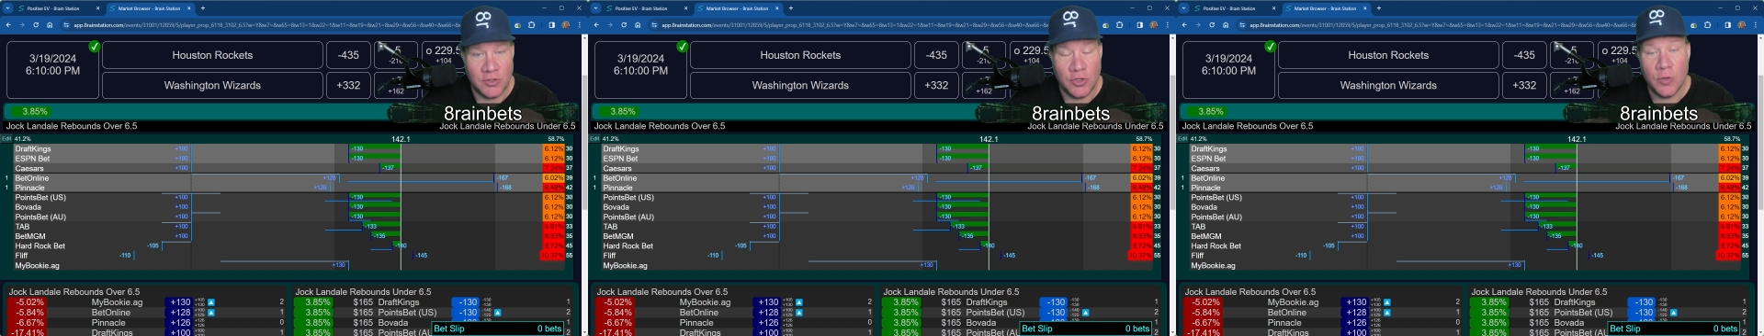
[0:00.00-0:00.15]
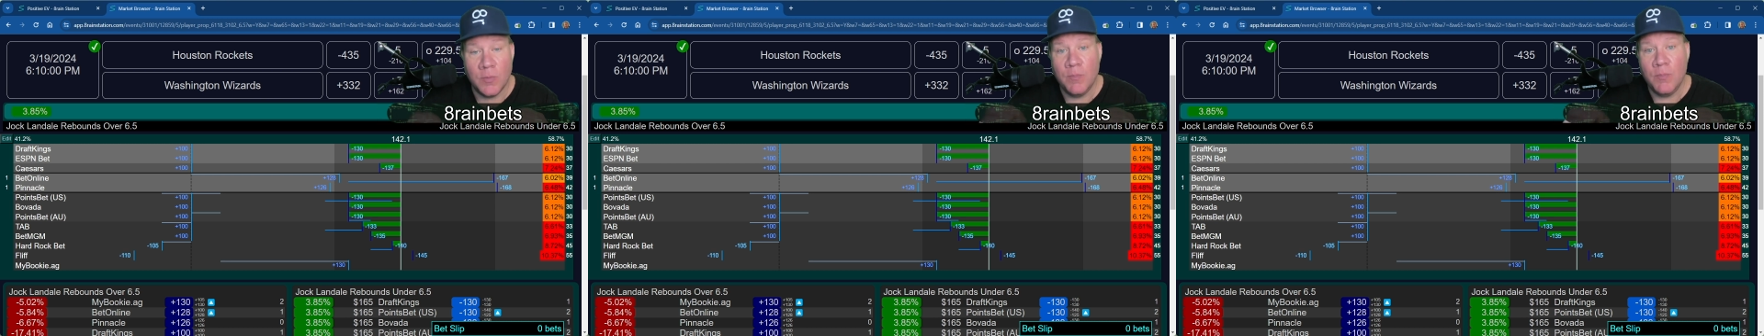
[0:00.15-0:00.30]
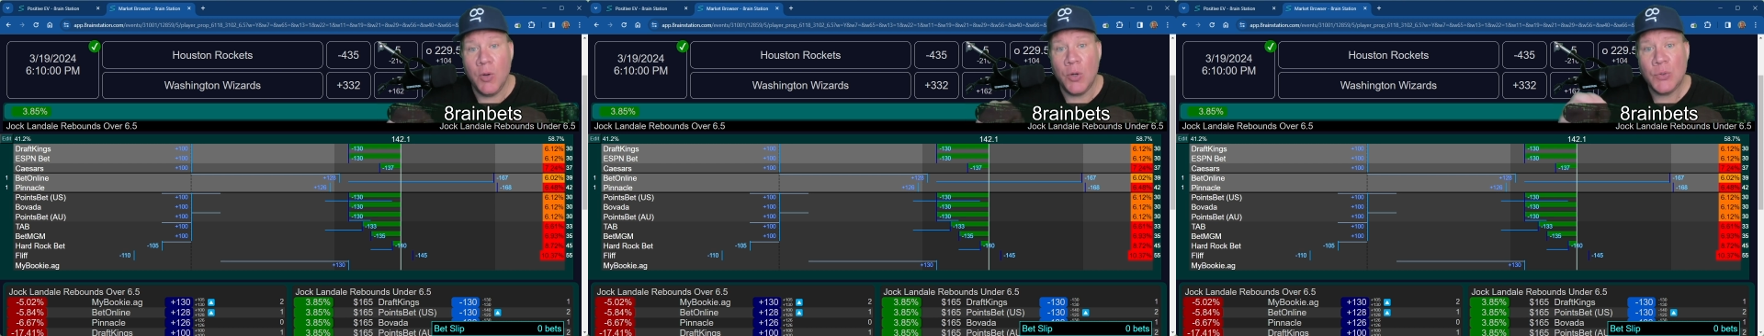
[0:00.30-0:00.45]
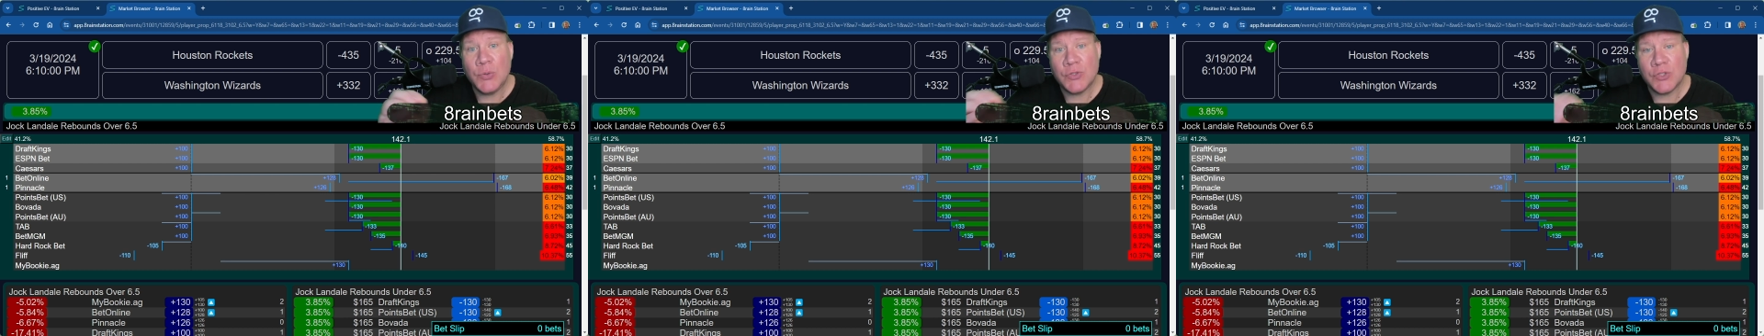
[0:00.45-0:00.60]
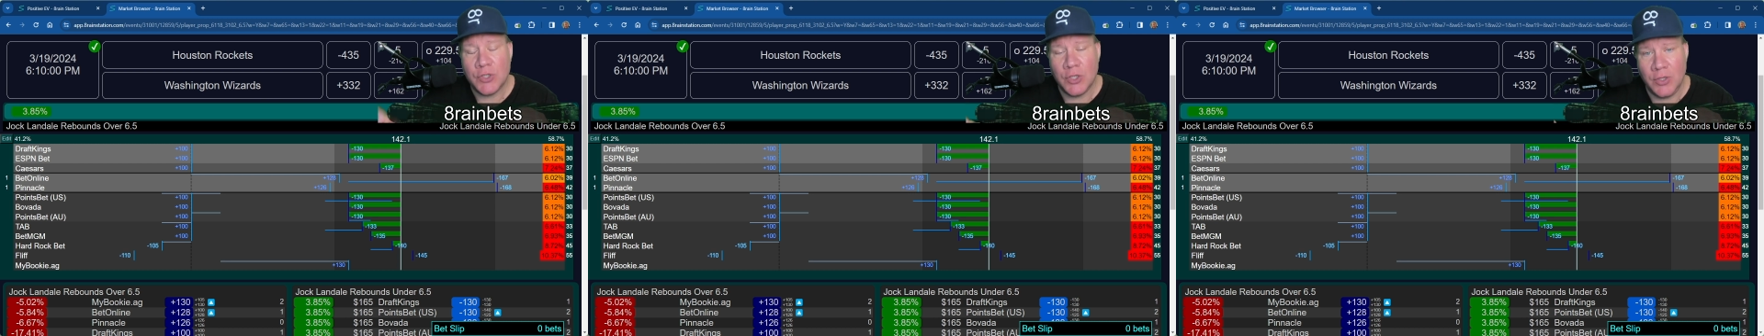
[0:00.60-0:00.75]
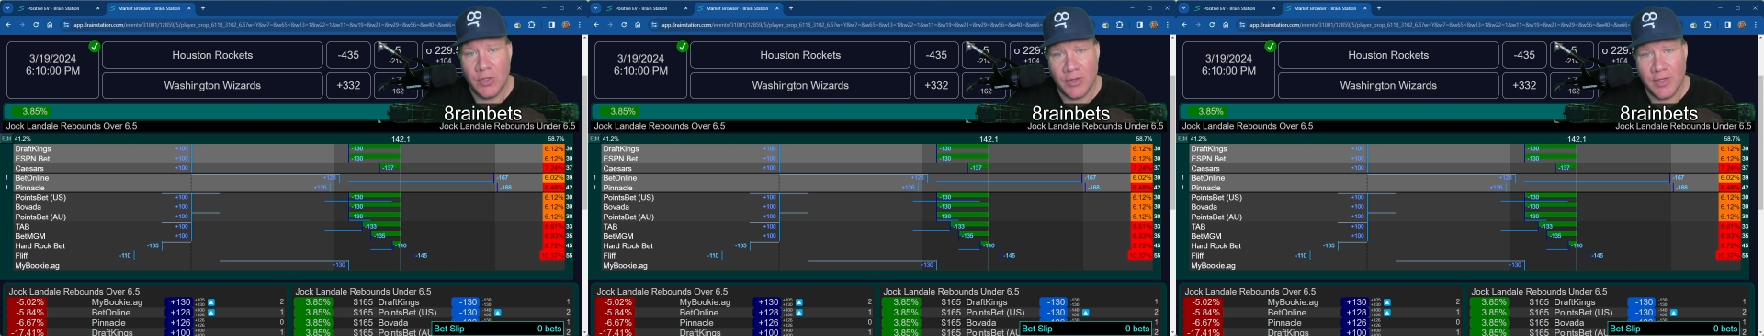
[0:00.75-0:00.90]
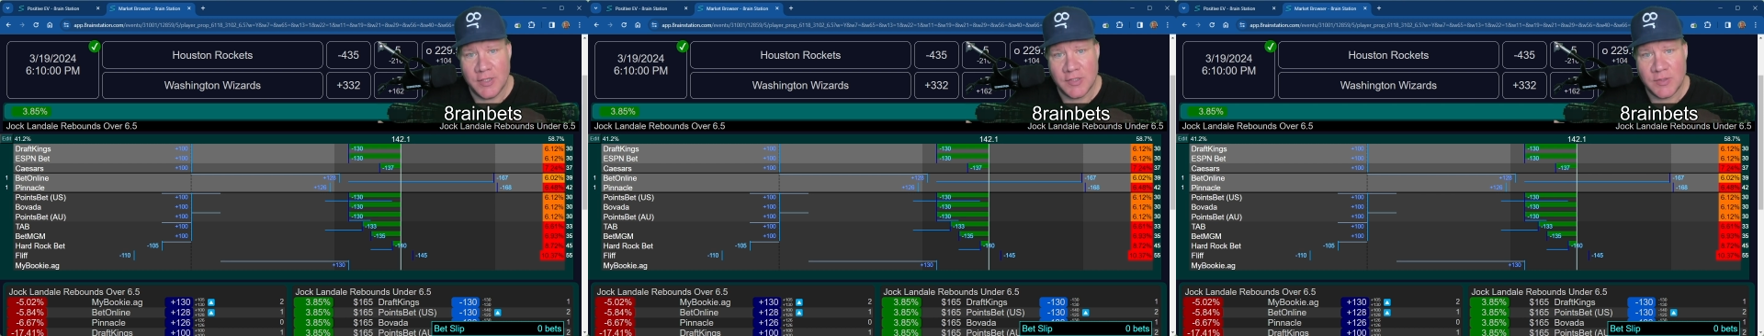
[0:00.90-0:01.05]
you're most
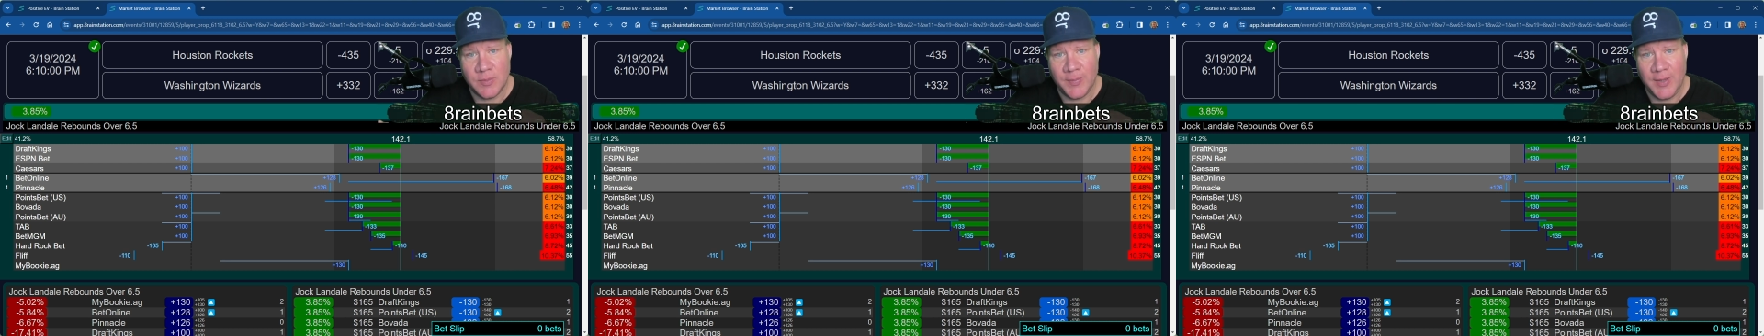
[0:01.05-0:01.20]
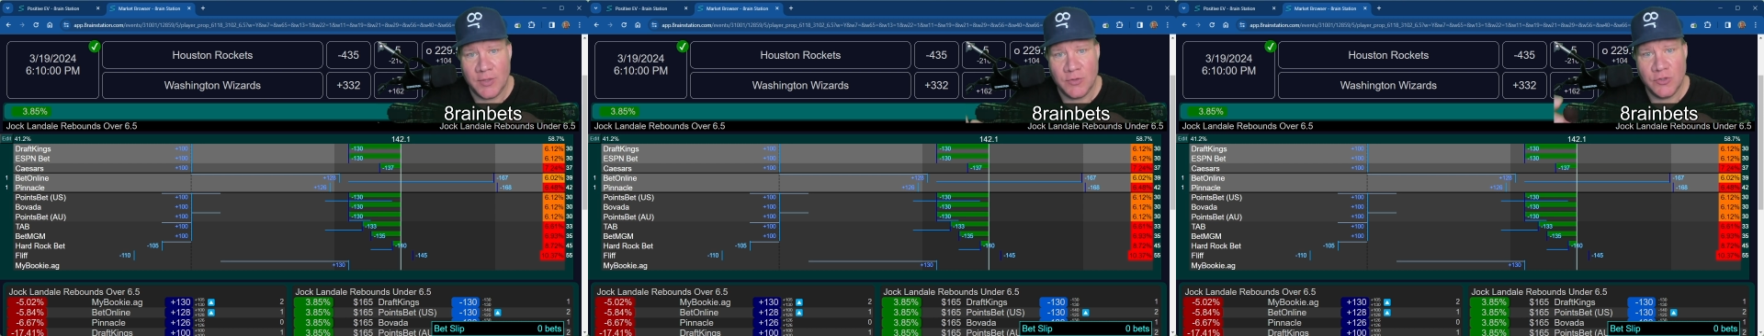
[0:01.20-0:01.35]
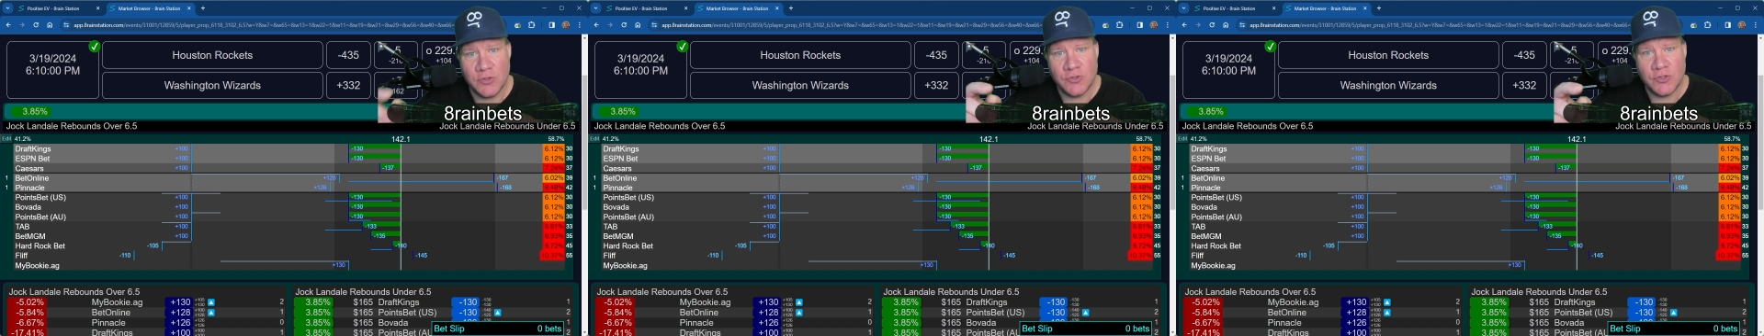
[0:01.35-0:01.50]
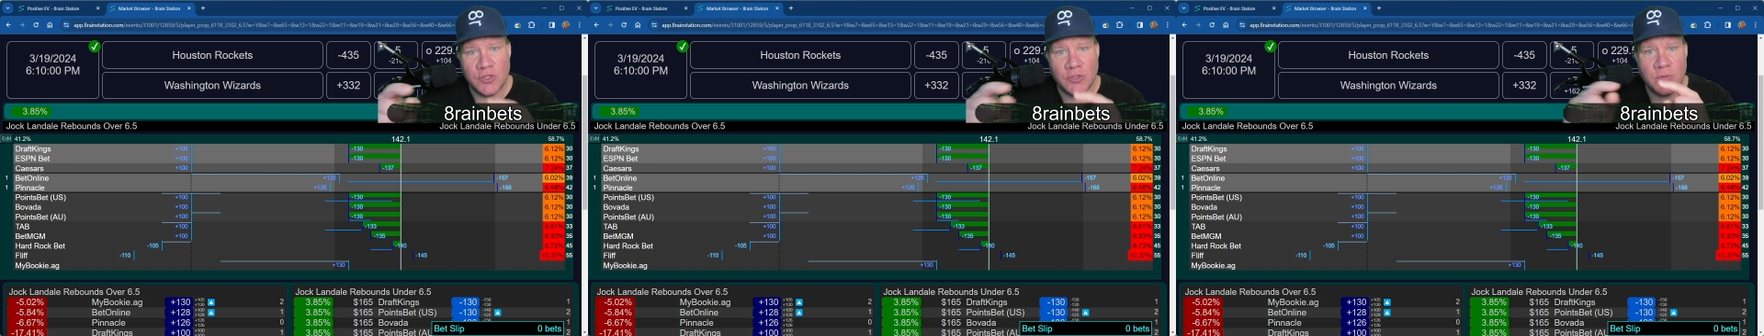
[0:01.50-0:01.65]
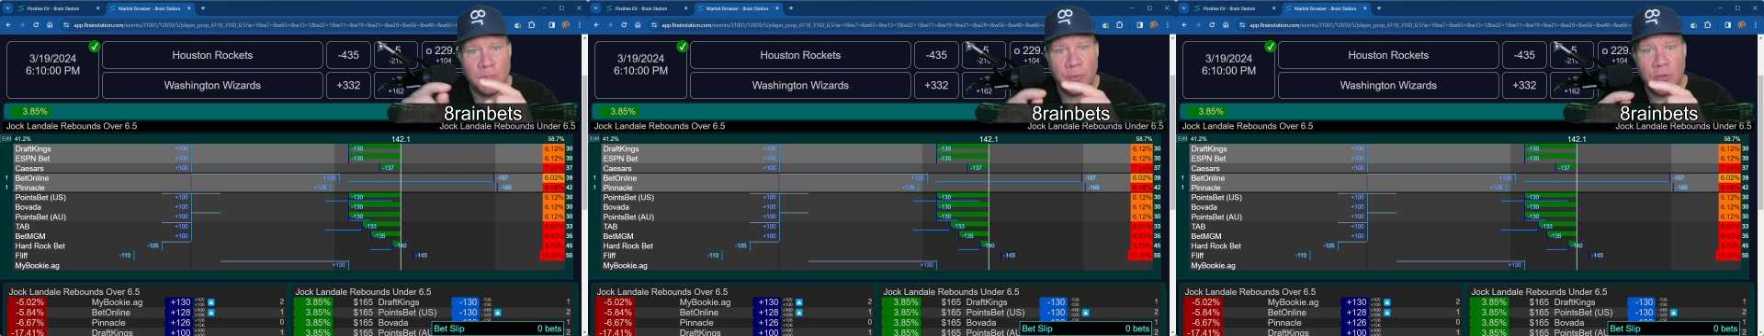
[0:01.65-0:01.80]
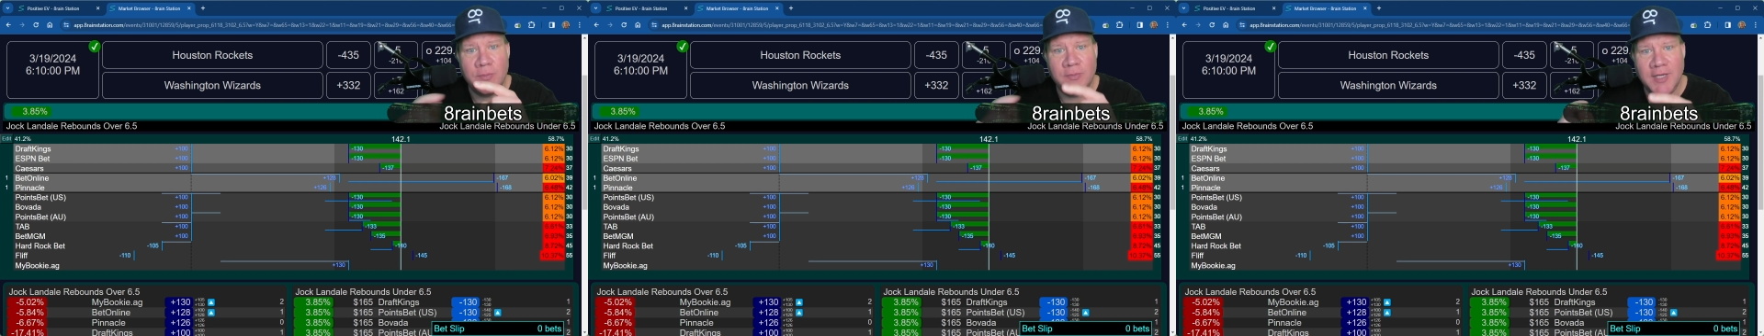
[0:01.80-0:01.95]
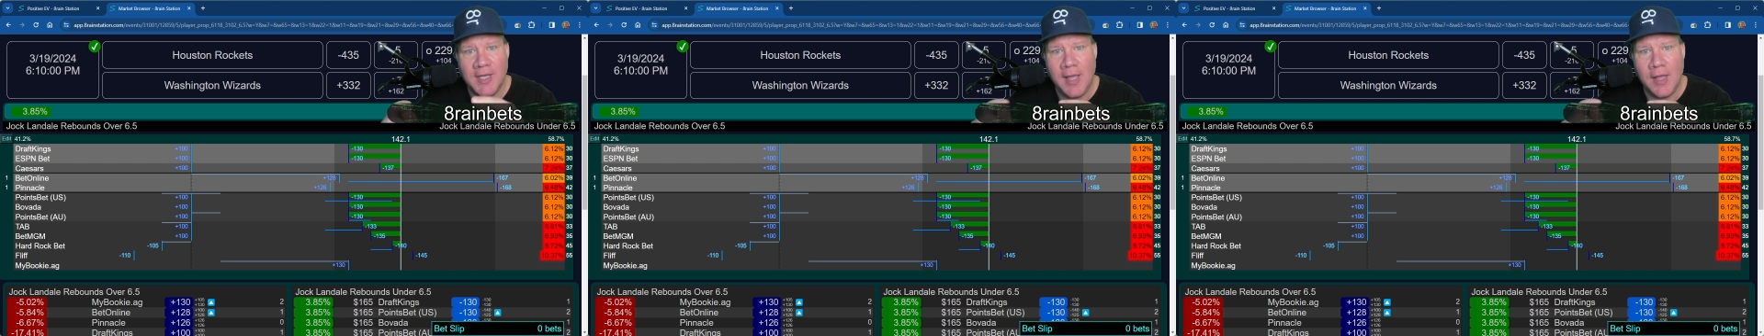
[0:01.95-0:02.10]
curious about, and you start to
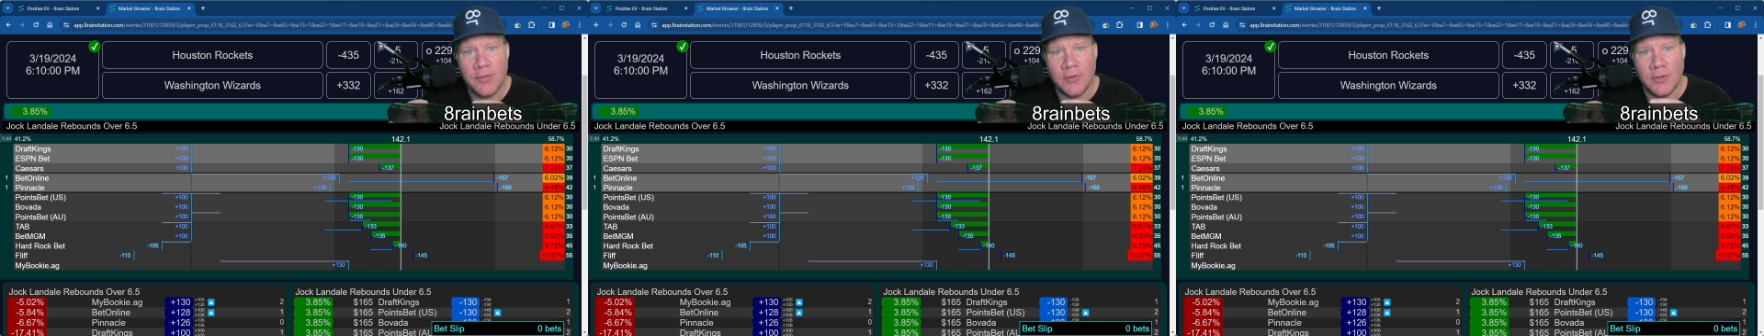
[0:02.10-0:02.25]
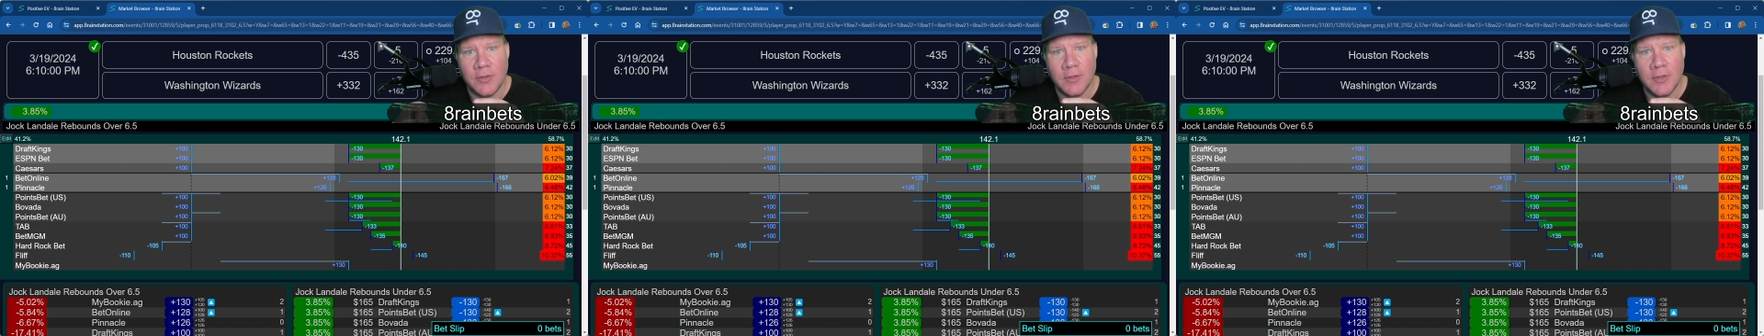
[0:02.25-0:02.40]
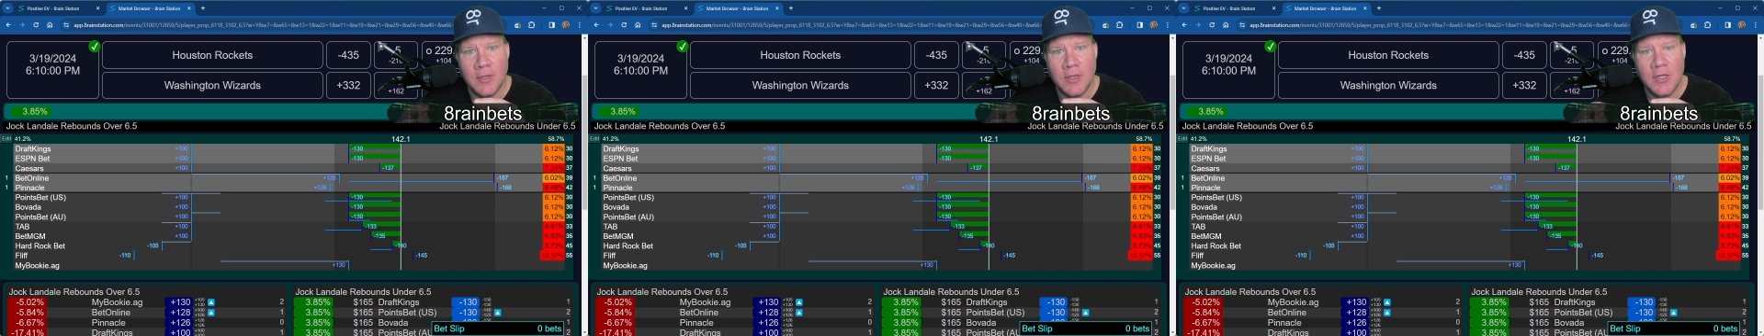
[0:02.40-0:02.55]
put them together.